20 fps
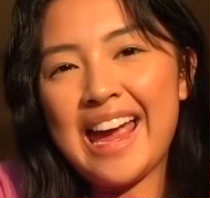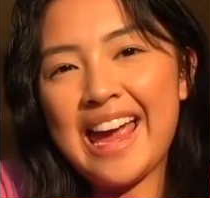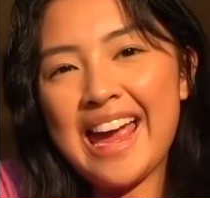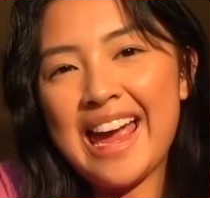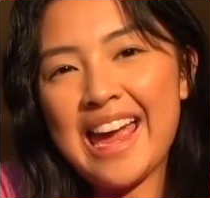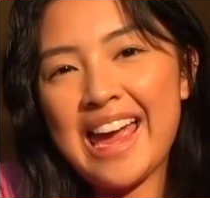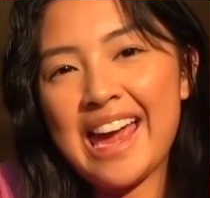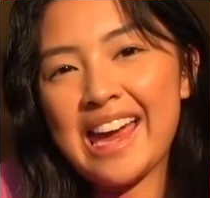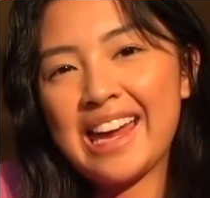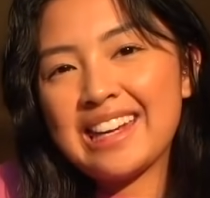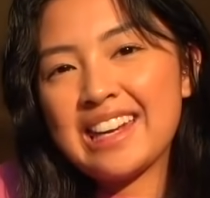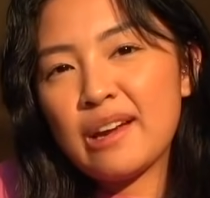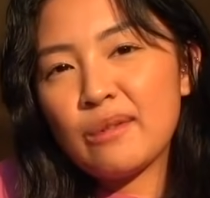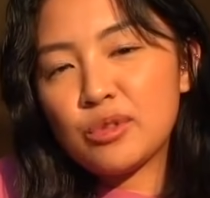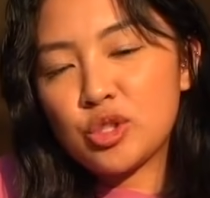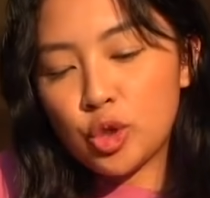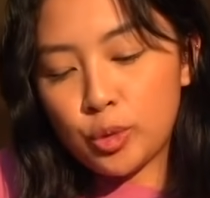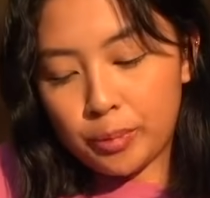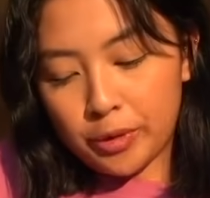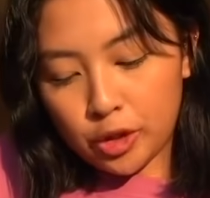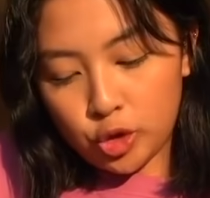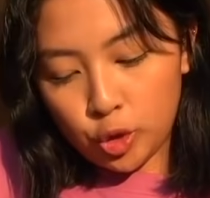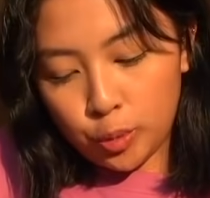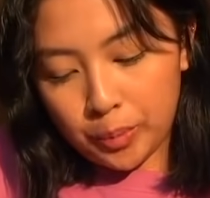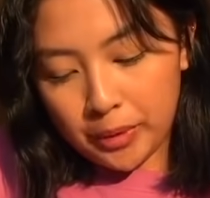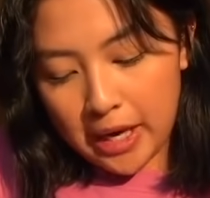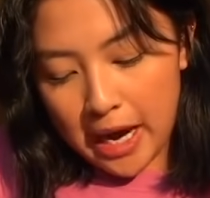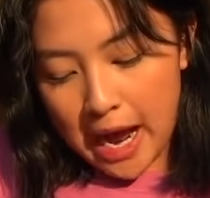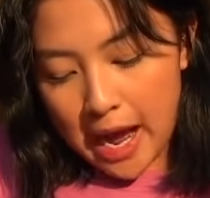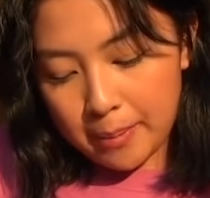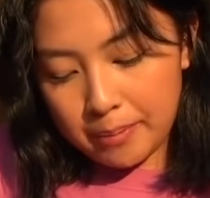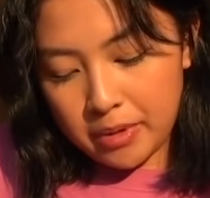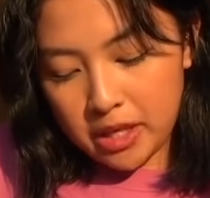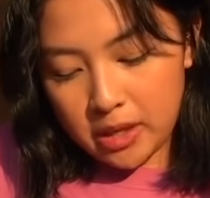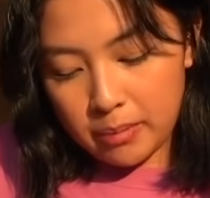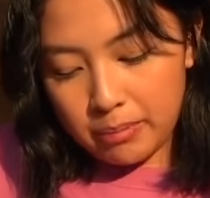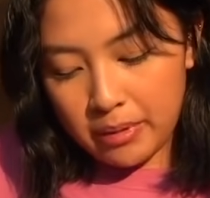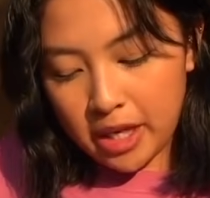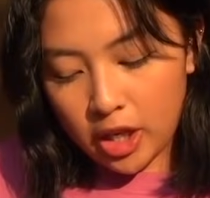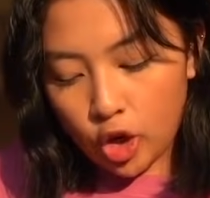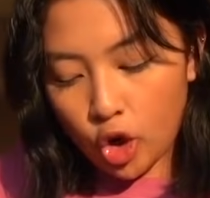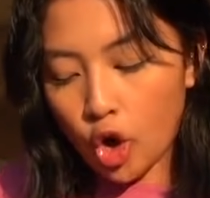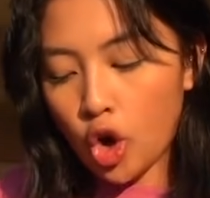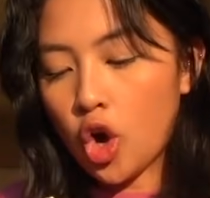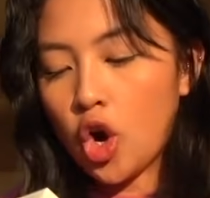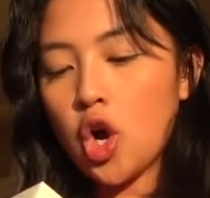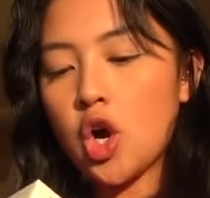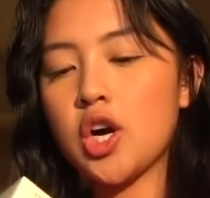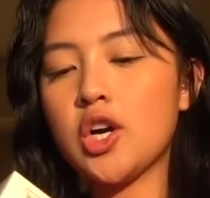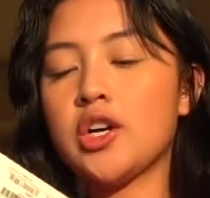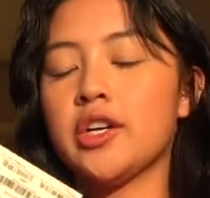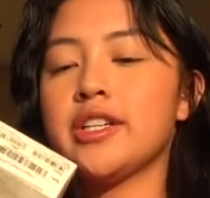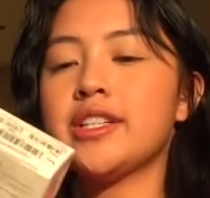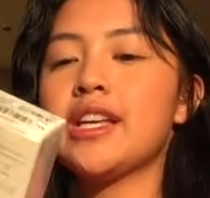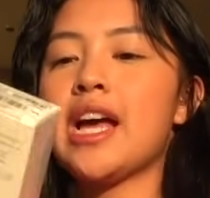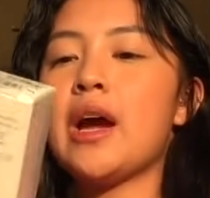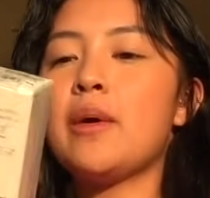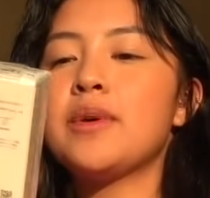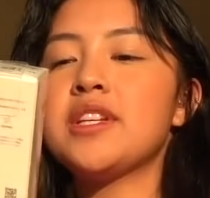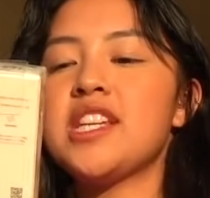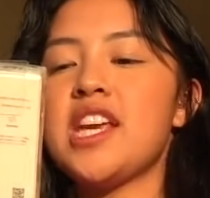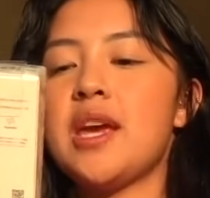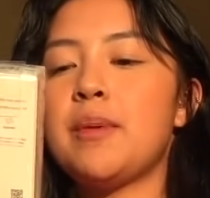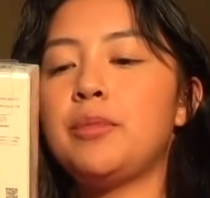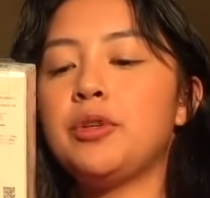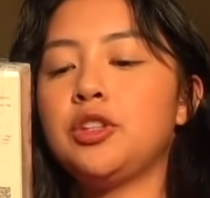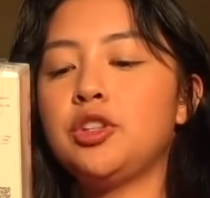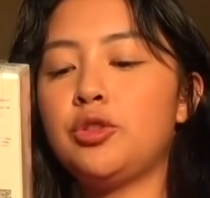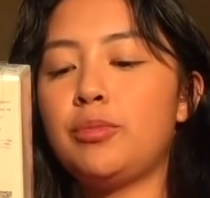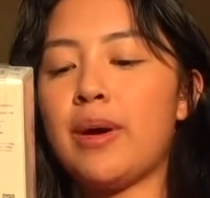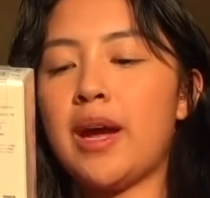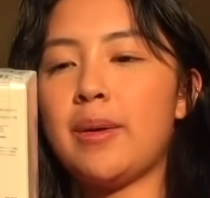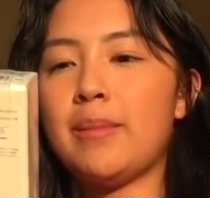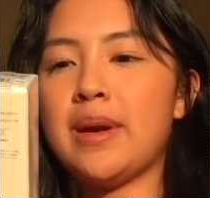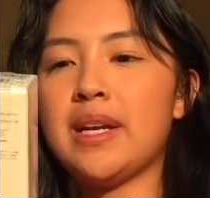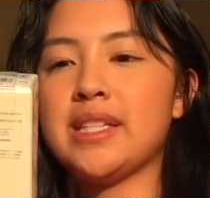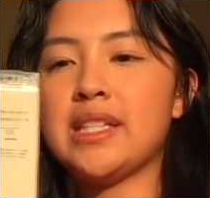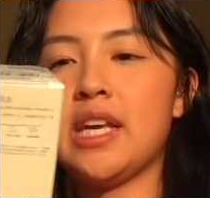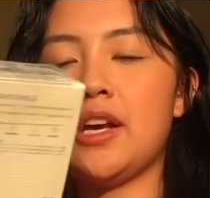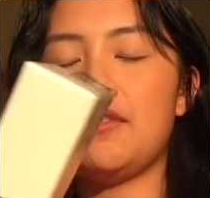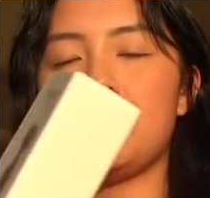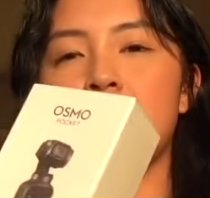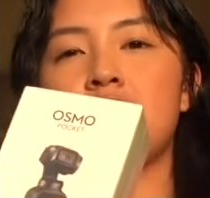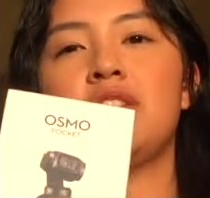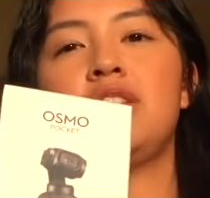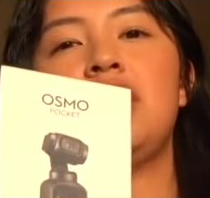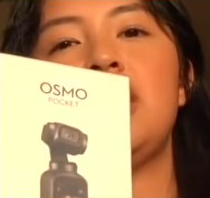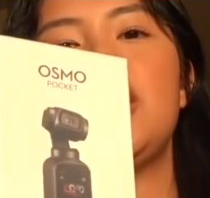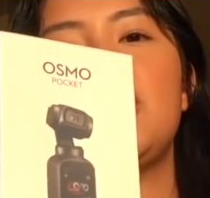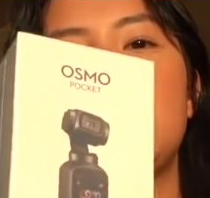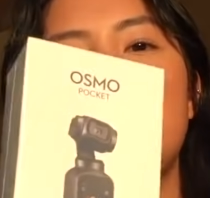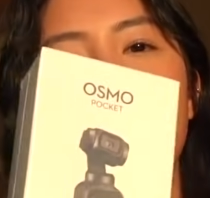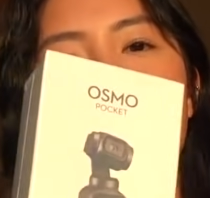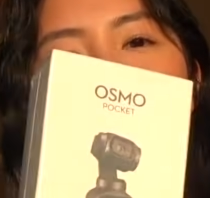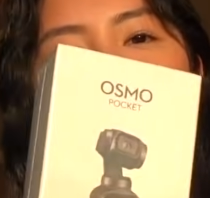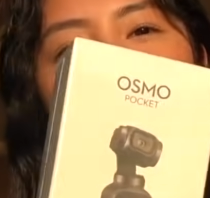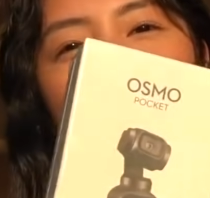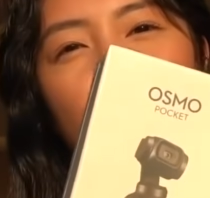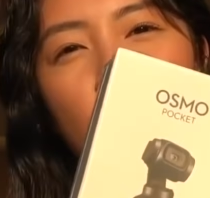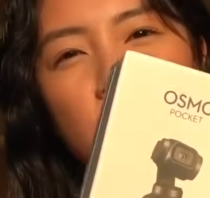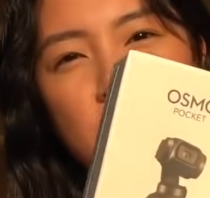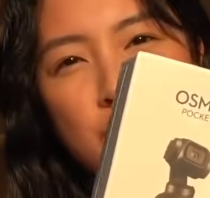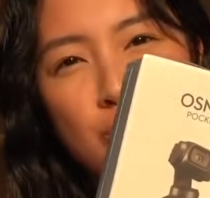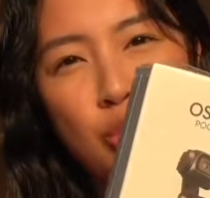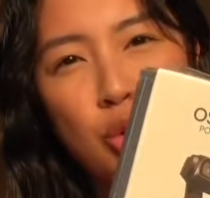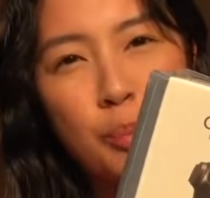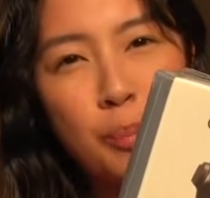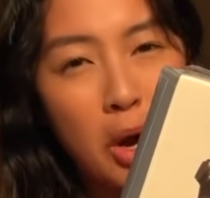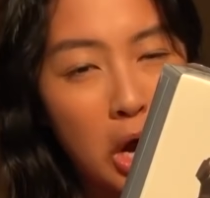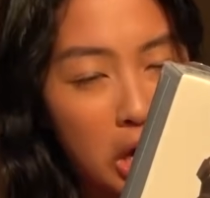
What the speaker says: And I'm super duper happy because I was able to buy myself the DJI Osmo